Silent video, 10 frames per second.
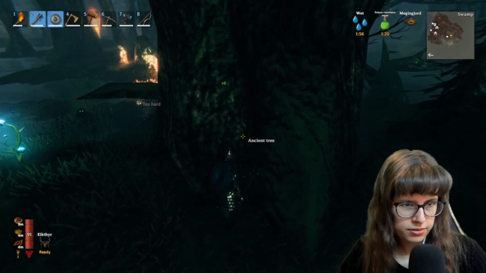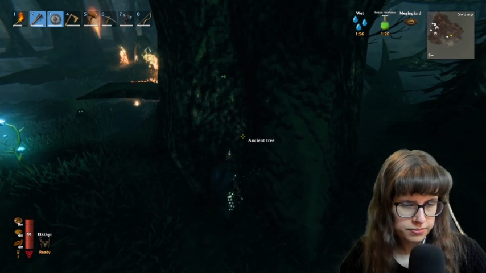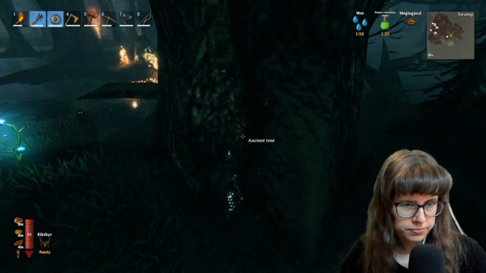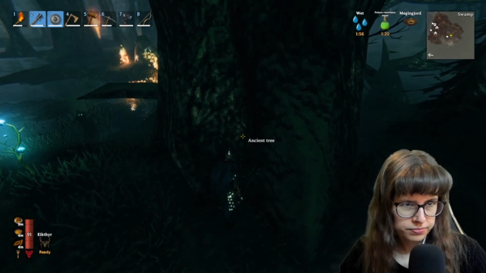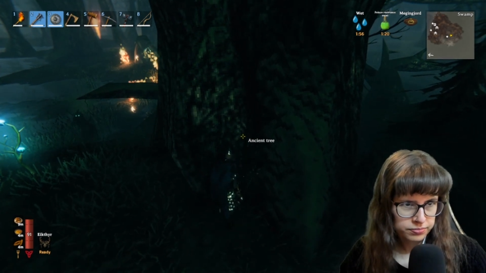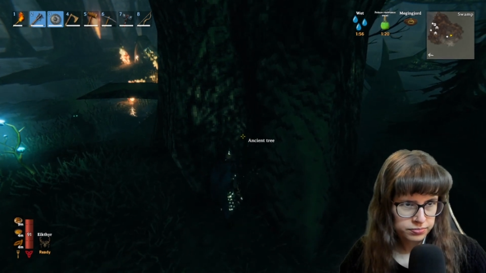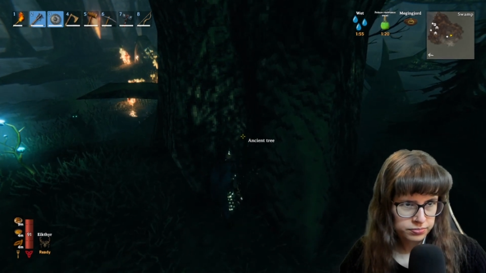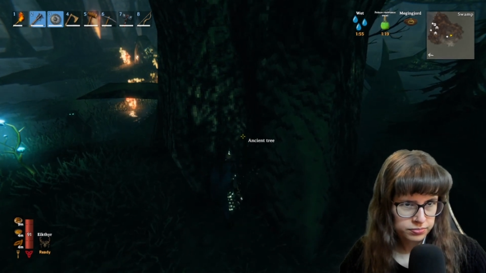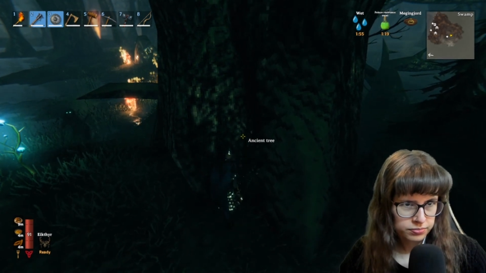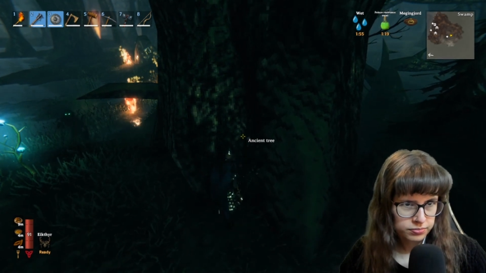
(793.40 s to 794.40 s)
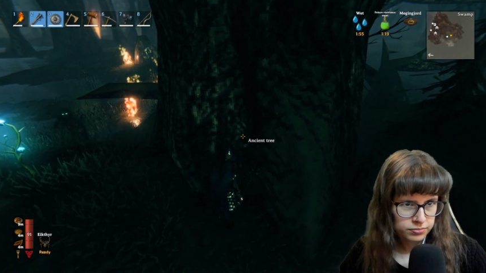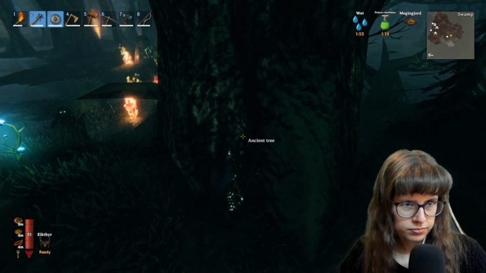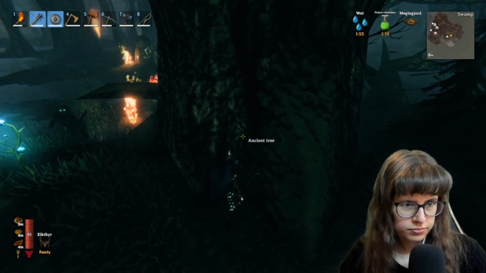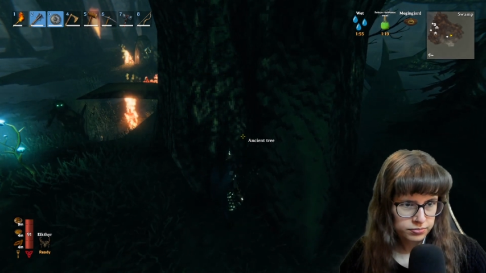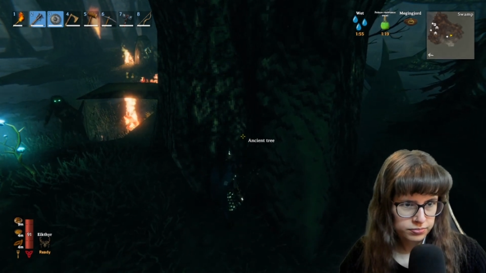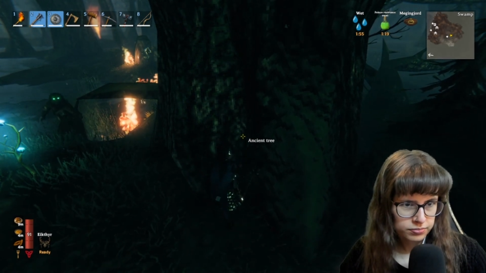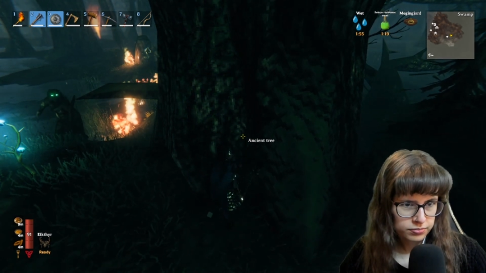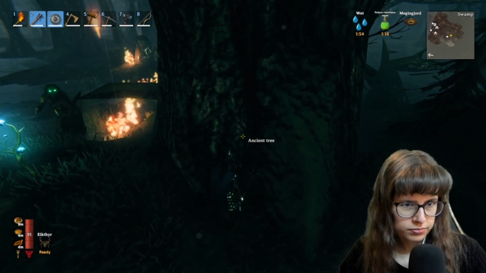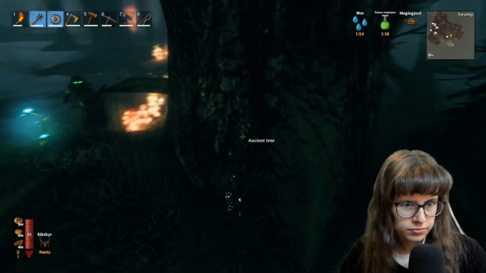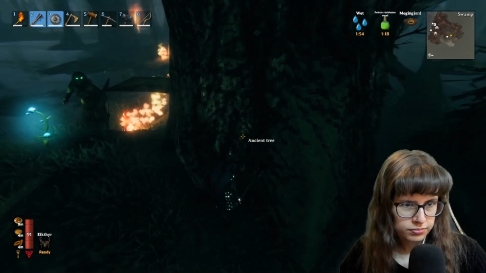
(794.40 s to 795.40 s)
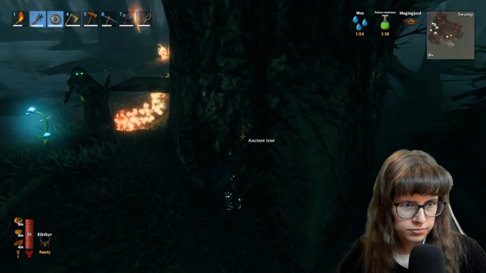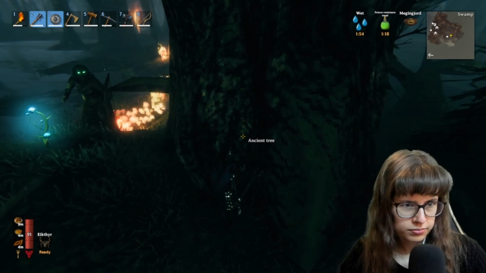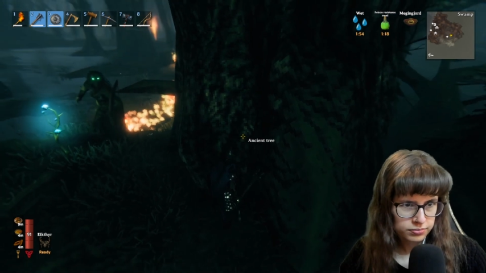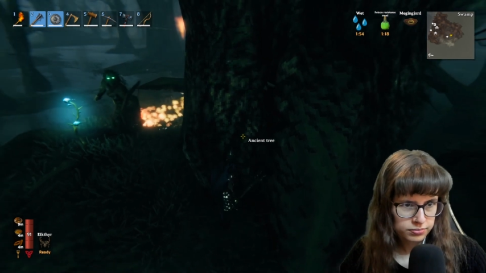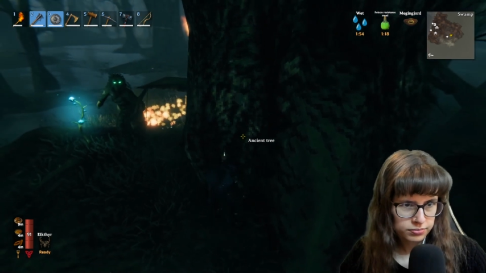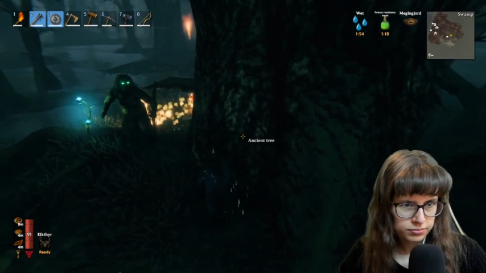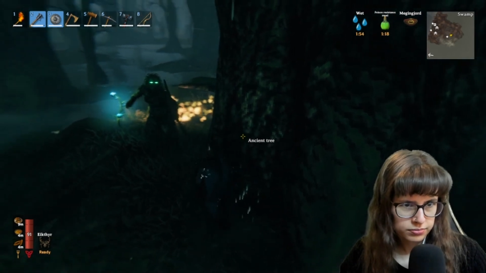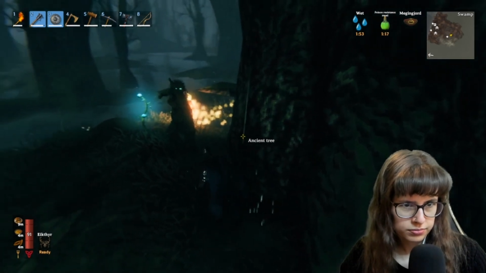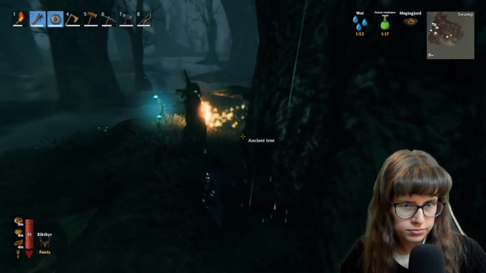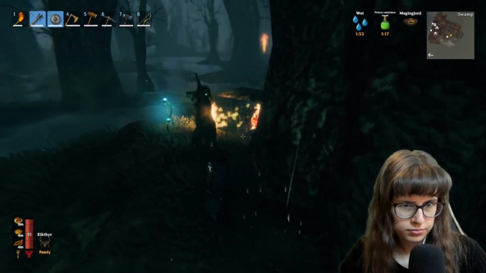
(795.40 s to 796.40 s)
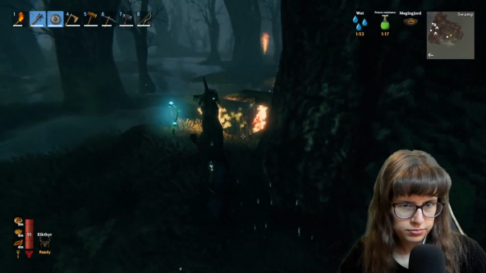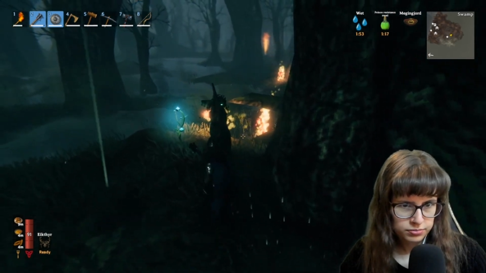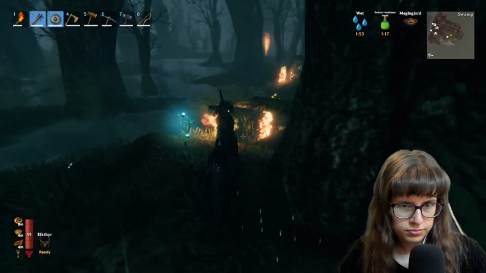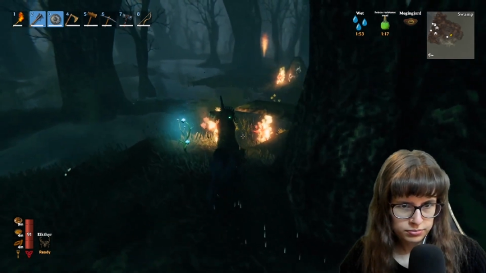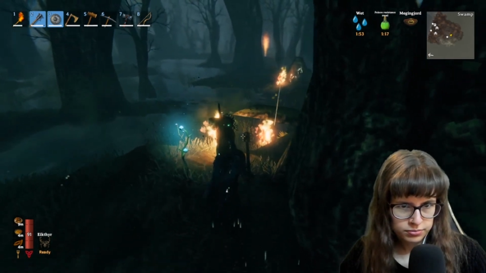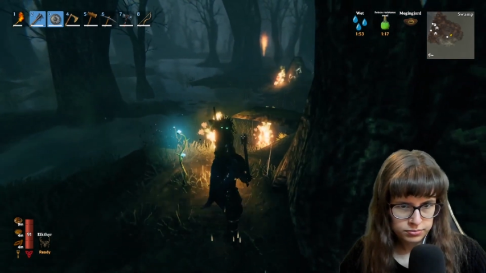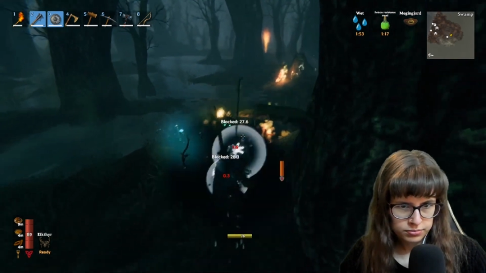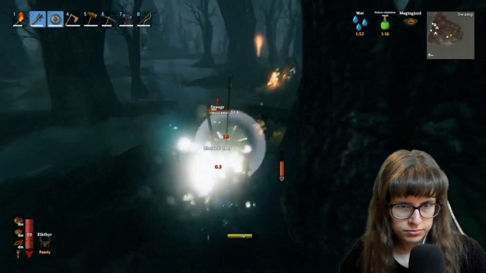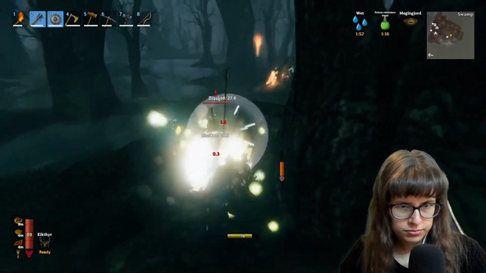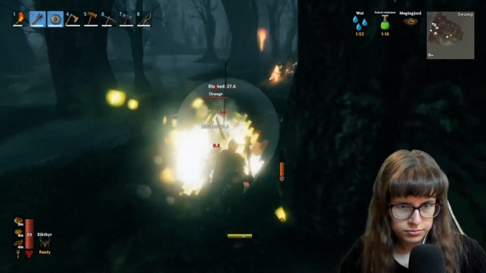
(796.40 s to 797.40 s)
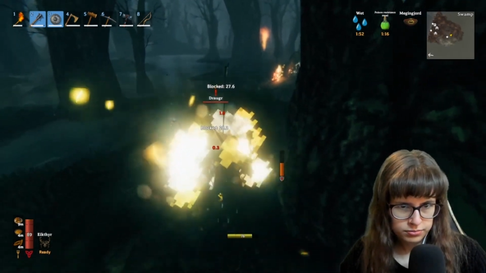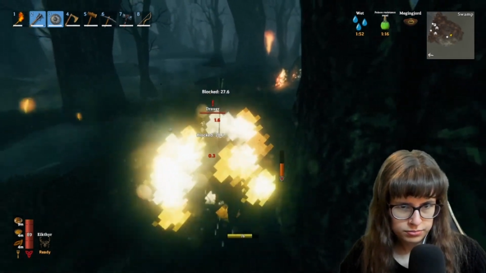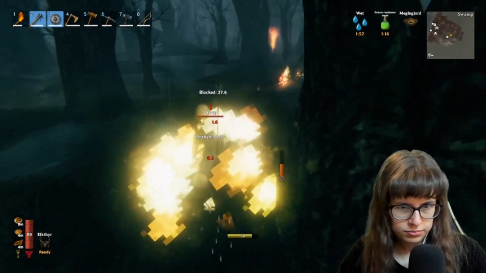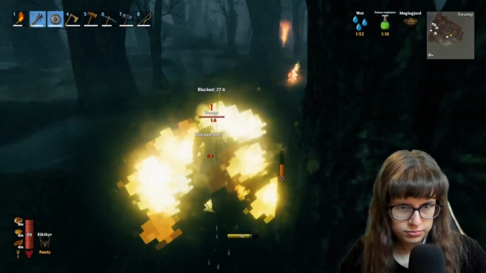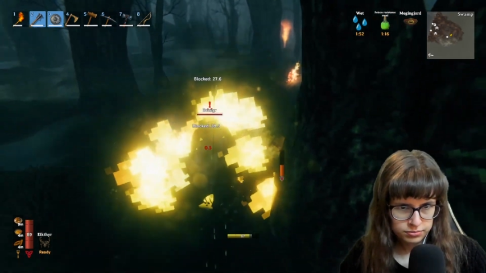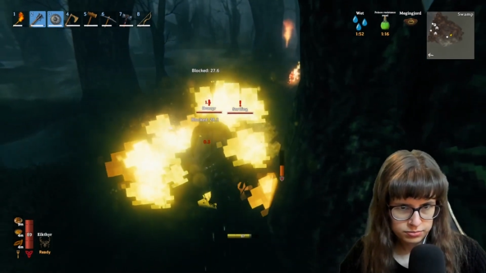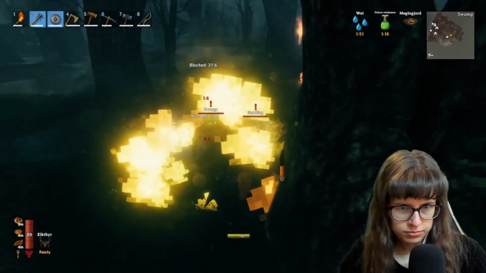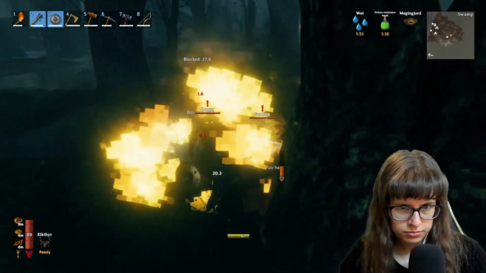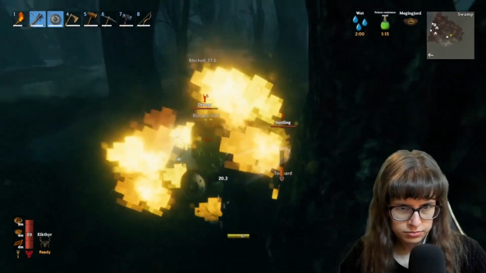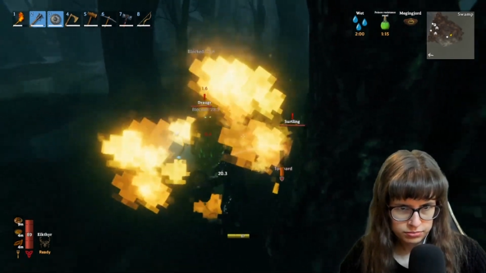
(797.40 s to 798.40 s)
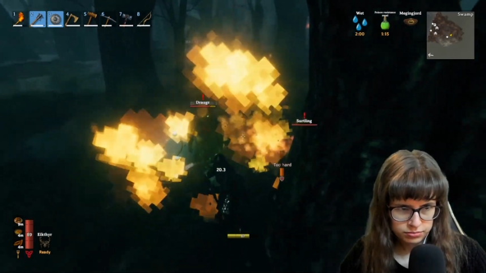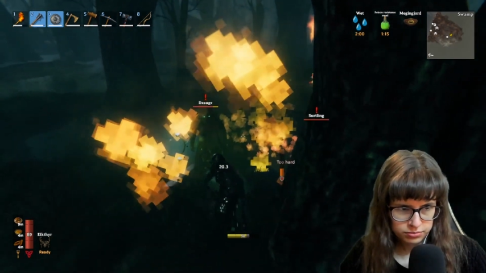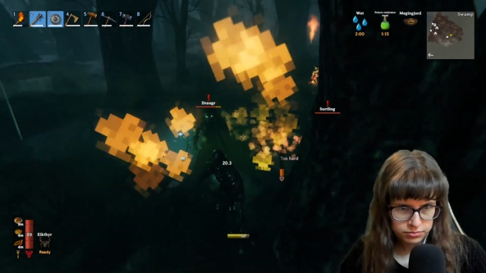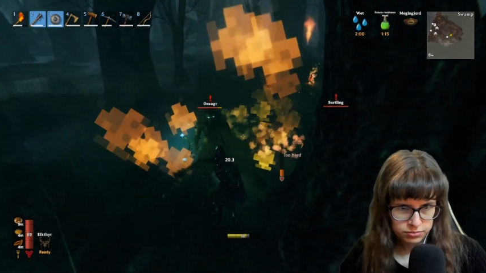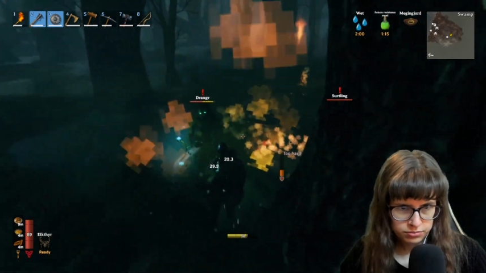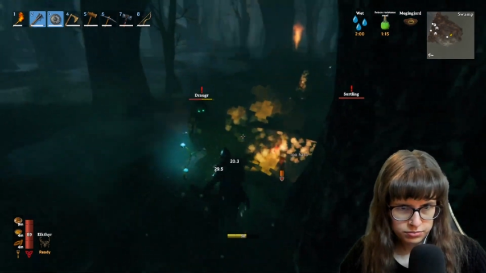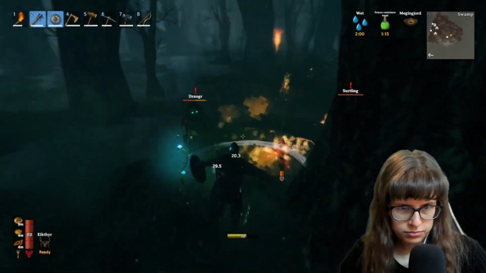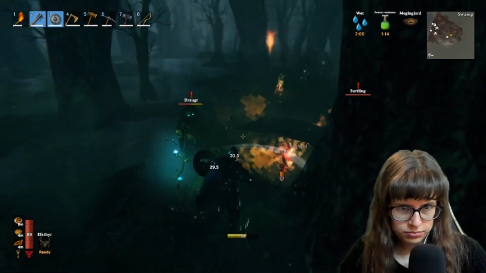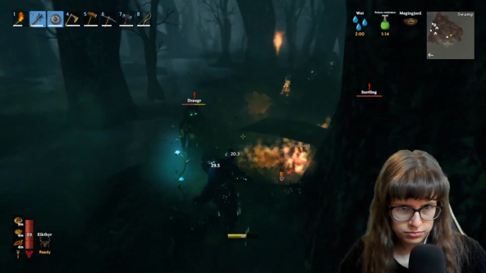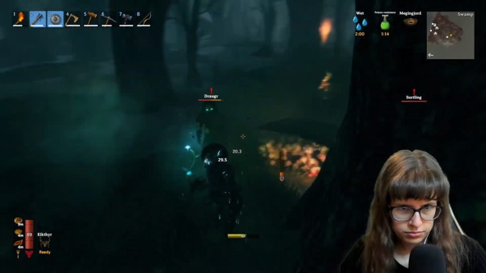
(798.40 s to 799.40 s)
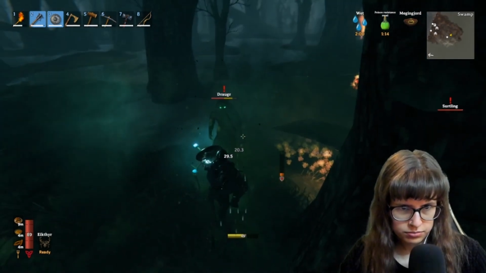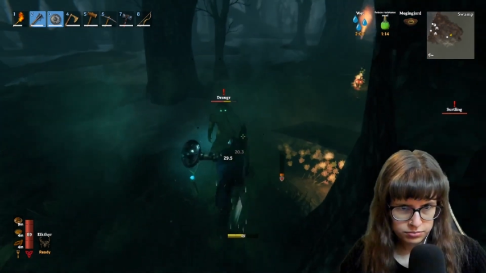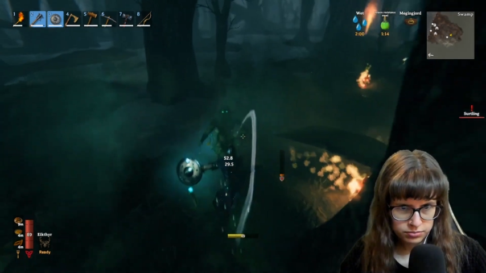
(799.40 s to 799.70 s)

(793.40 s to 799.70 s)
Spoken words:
(no one is talking)